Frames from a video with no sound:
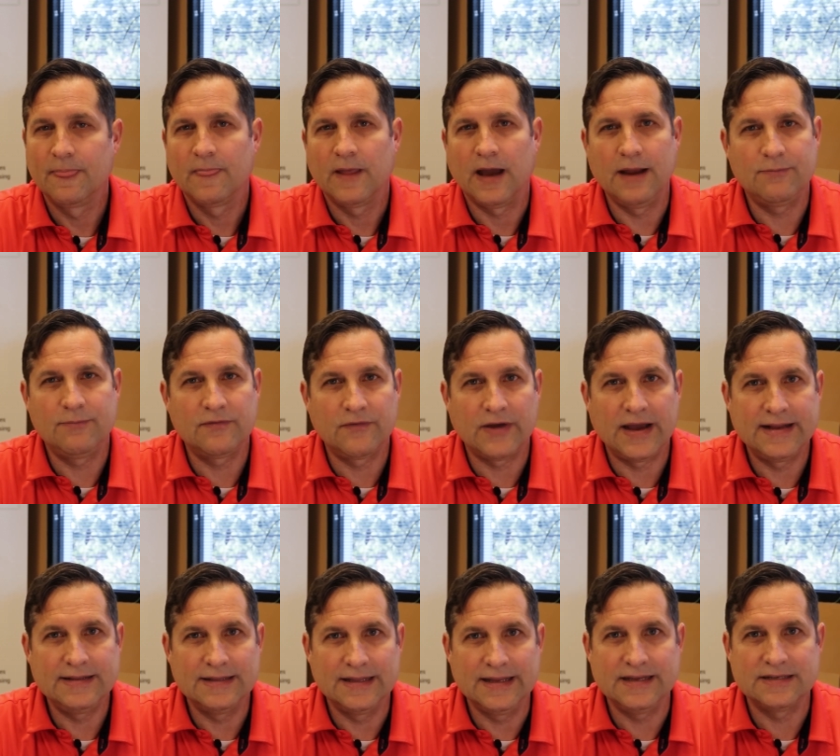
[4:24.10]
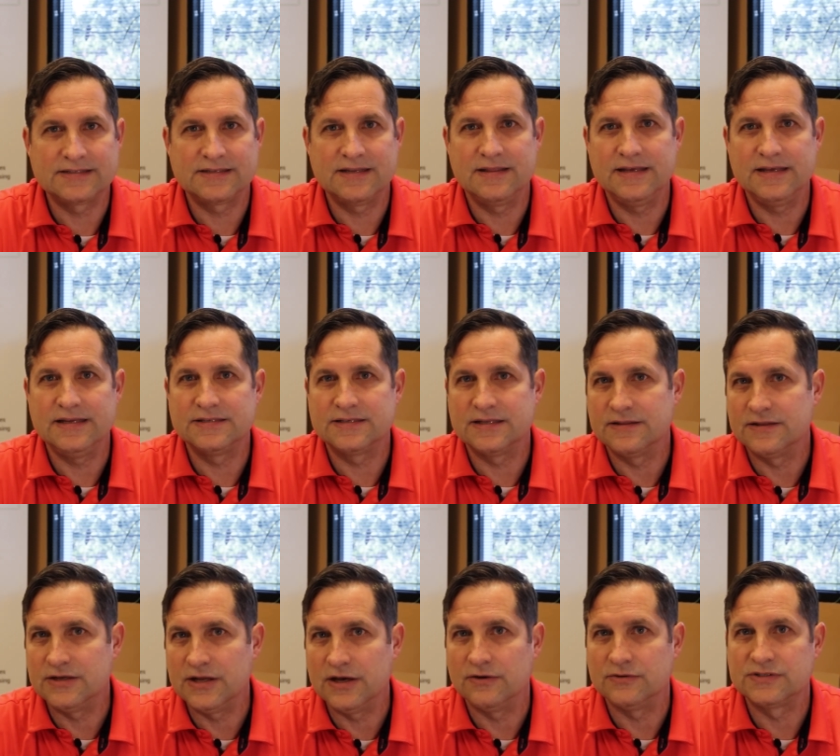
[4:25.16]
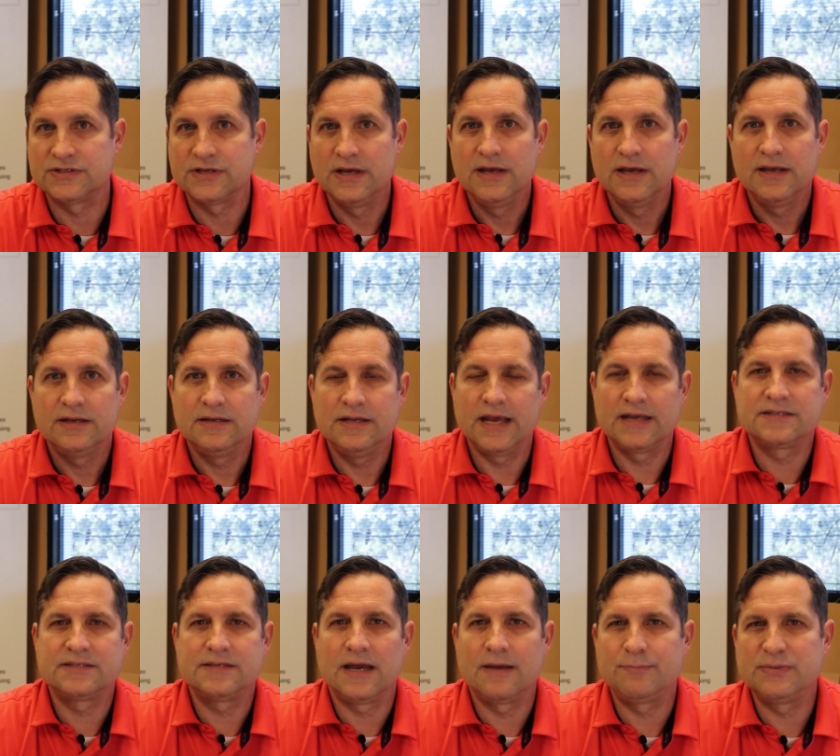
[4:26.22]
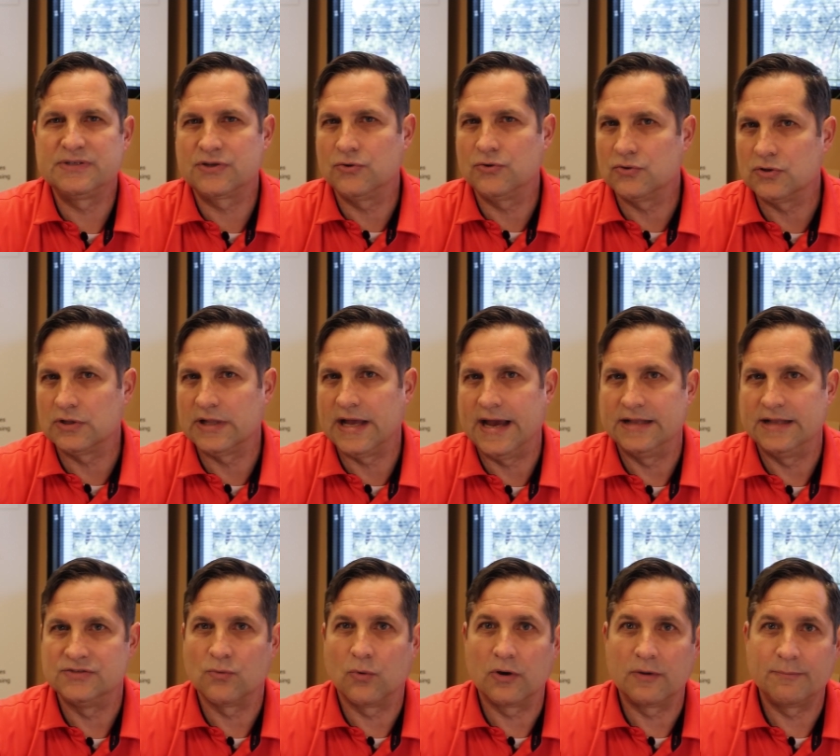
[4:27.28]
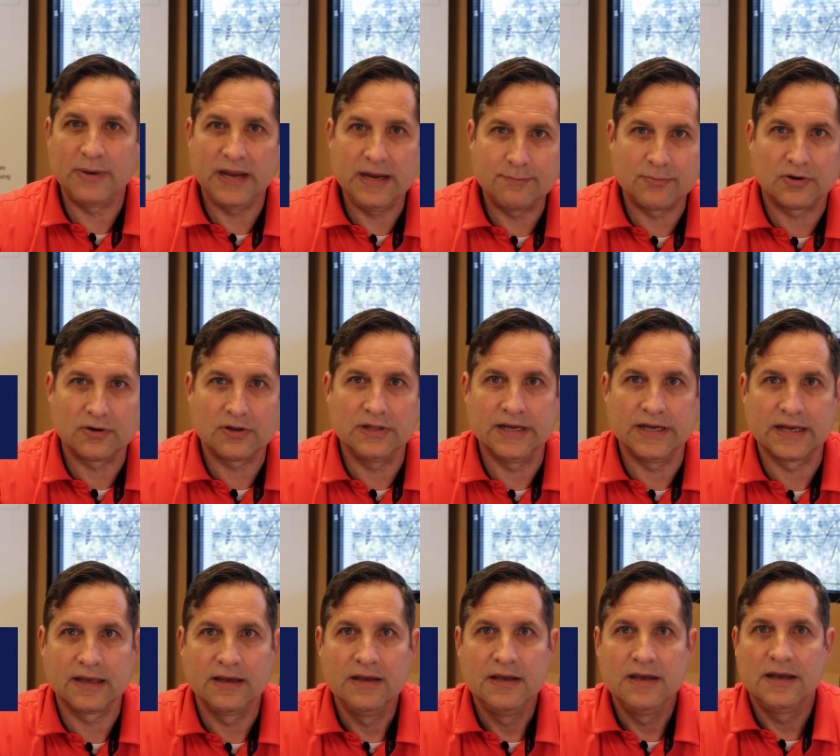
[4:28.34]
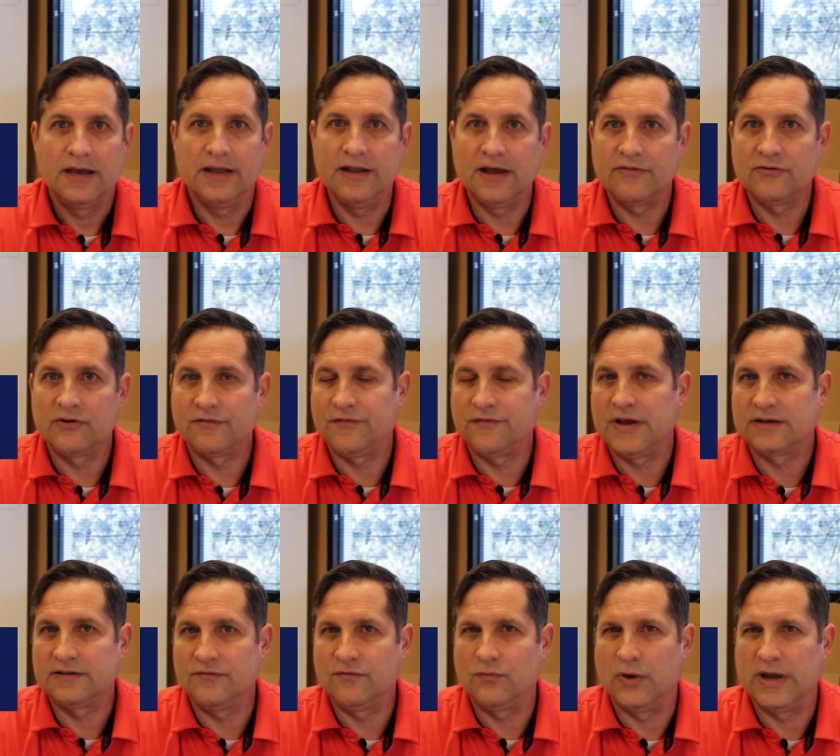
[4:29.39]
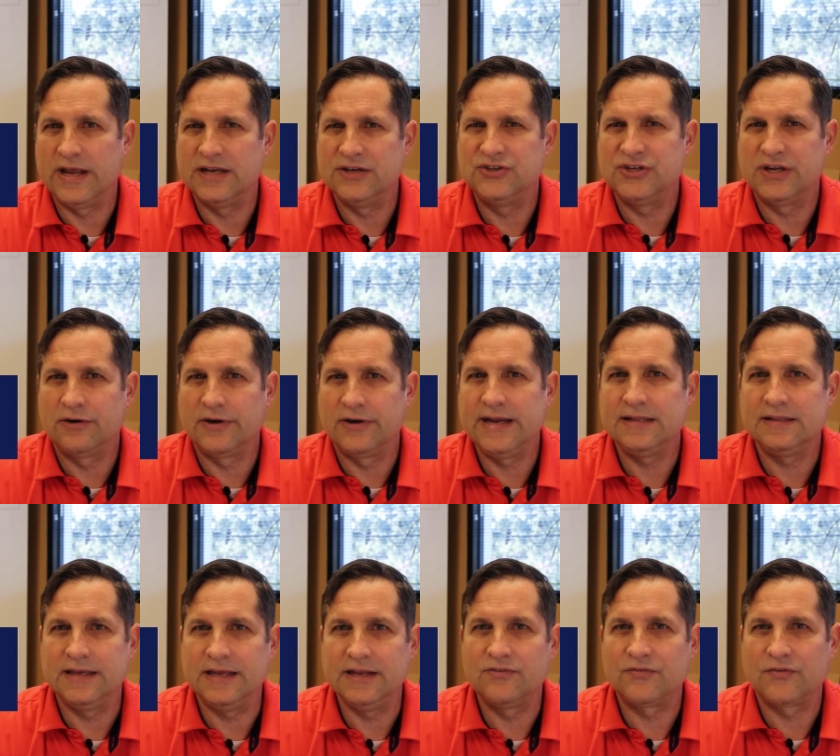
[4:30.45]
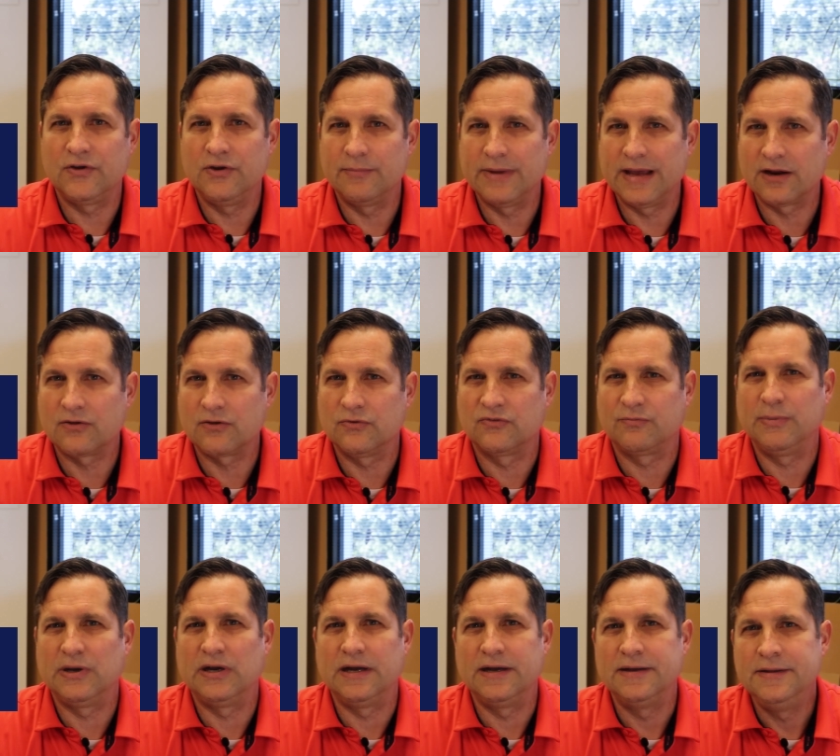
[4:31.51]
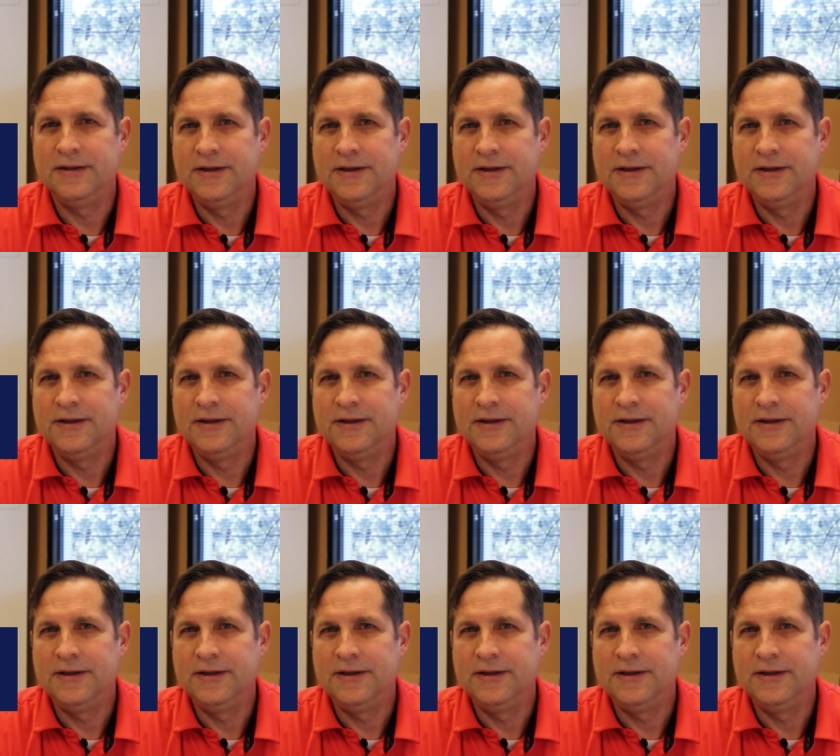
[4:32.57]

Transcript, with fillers: I provide links to these in the notes. Next up is Google Ads or pay per click, another effective way to generate leads for your medical spa.